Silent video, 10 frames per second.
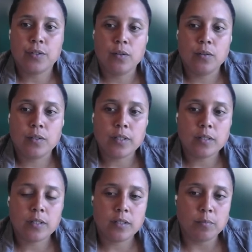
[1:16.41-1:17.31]
So
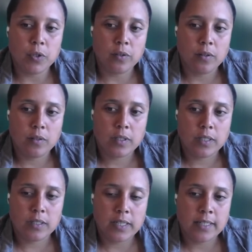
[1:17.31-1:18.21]
this model
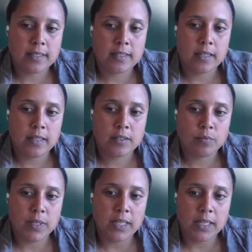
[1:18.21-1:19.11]
is
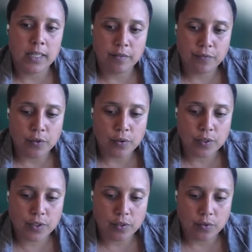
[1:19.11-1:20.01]
really
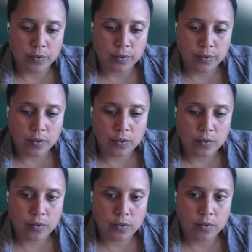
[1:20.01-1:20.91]
focusing on
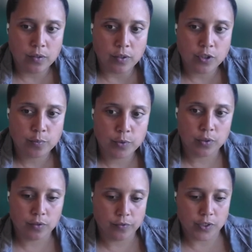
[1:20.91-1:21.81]

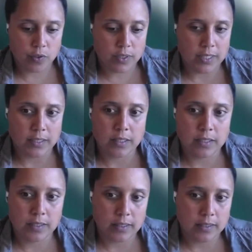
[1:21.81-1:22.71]
contributing to fishery science in
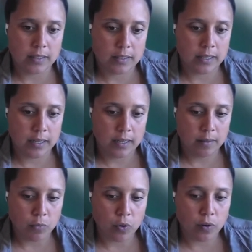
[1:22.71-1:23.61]
the sense that
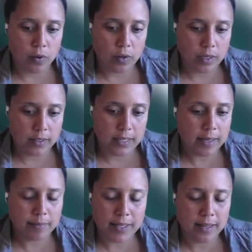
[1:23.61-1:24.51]
they
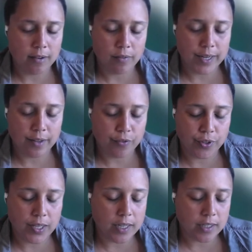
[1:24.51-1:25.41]
already for
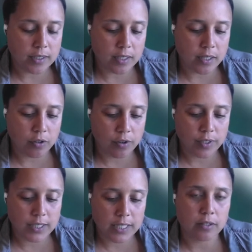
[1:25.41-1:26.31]
years
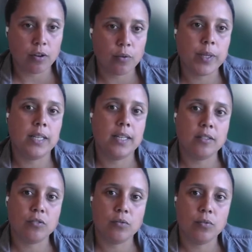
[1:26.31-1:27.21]
acknowledge that we
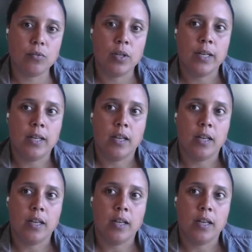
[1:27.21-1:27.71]
need to